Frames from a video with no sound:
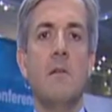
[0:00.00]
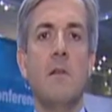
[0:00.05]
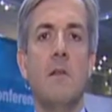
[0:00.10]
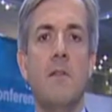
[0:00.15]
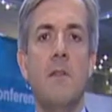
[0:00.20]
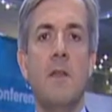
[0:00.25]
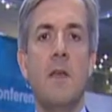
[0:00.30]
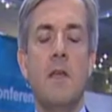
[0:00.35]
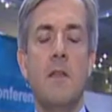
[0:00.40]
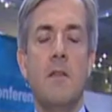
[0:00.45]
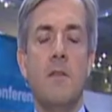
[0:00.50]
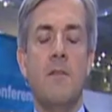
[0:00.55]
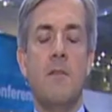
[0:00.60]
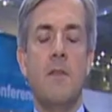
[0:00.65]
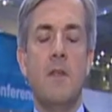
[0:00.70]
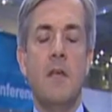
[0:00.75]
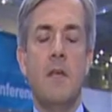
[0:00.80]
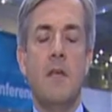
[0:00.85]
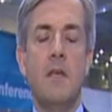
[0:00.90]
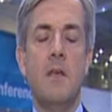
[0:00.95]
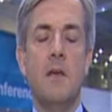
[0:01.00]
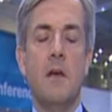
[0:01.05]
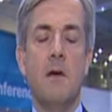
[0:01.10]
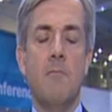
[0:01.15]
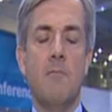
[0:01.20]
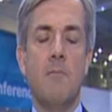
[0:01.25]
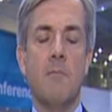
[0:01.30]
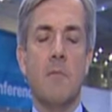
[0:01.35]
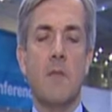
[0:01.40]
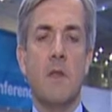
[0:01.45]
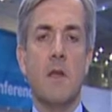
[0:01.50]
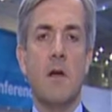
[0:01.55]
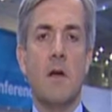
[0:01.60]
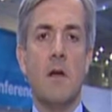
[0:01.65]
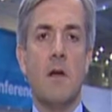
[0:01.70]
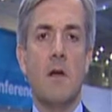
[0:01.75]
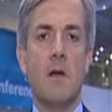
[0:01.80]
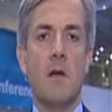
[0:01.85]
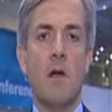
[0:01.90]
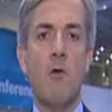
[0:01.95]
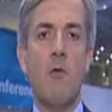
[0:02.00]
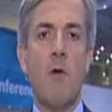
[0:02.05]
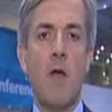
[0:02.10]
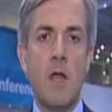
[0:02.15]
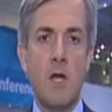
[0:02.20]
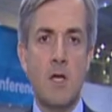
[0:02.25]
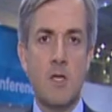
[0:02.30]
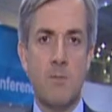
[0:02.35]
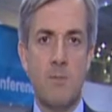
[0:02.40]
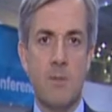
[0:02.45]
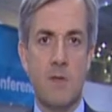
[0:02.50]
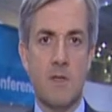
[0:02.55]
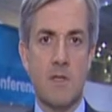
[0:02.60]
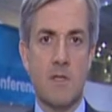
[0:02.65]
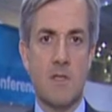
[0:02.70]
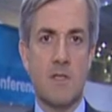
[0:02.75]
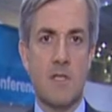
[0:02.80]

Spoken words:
The arrangement,